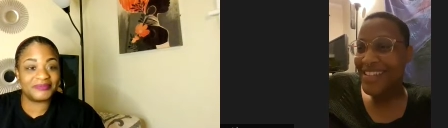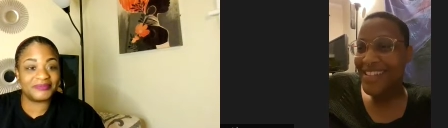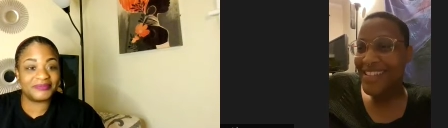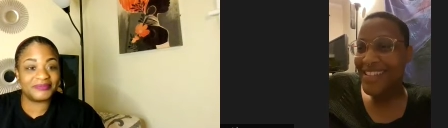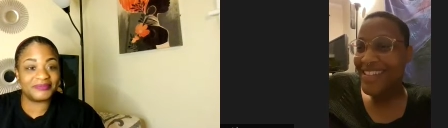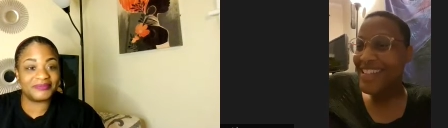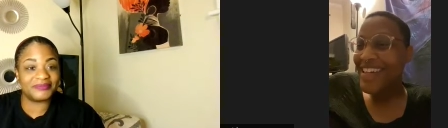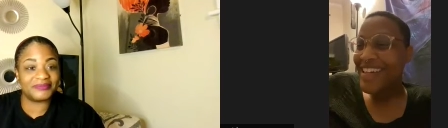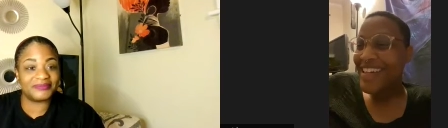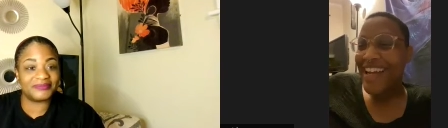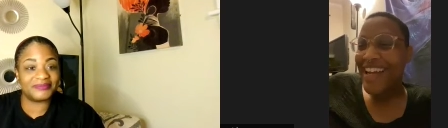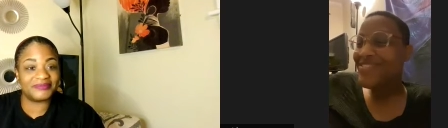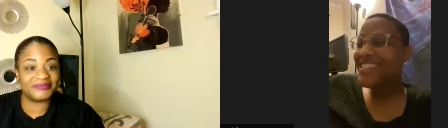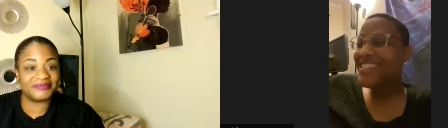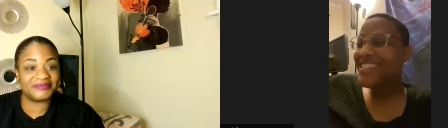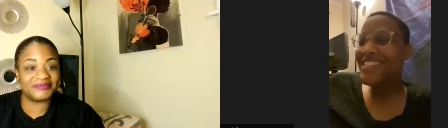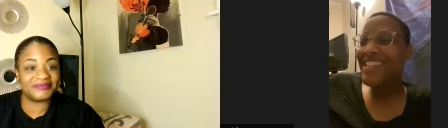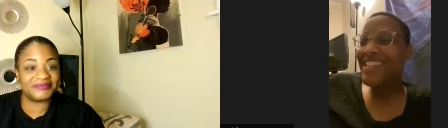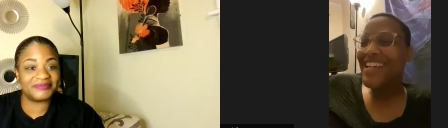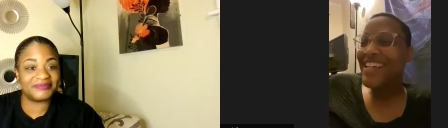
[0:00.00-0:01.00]
Speaker 1: look i'm
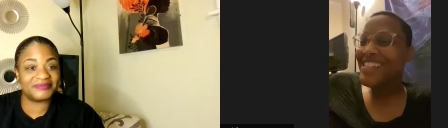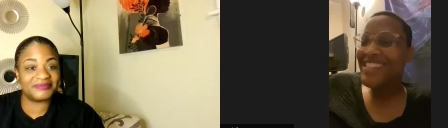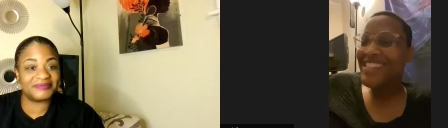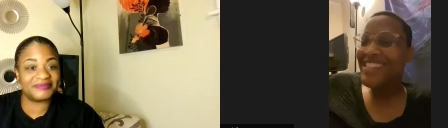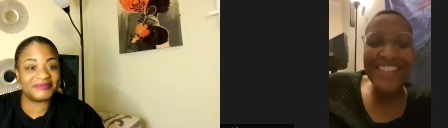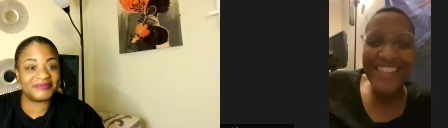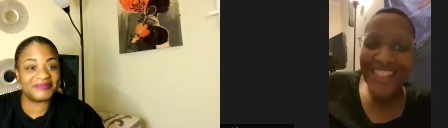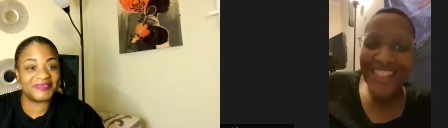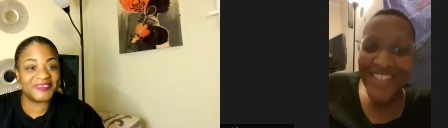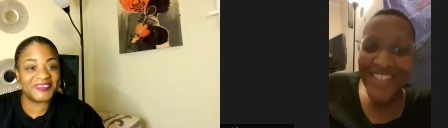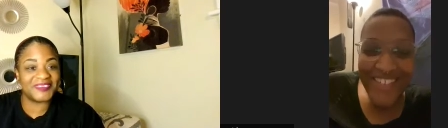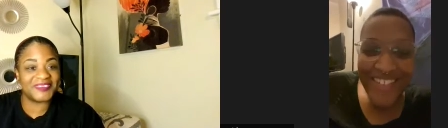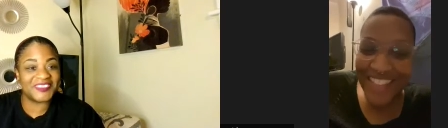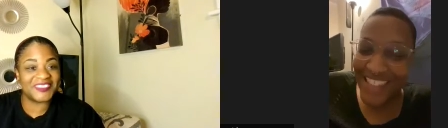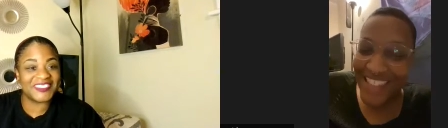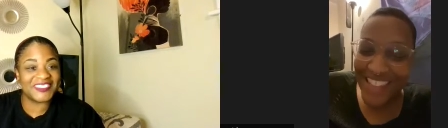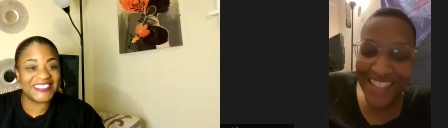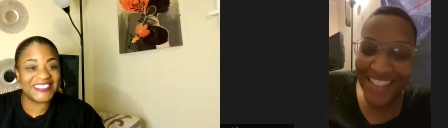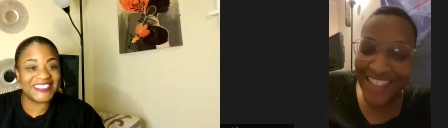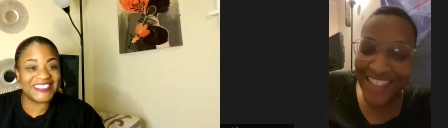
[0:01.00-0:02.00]
just like just do
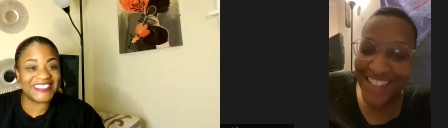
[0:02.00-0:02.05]
it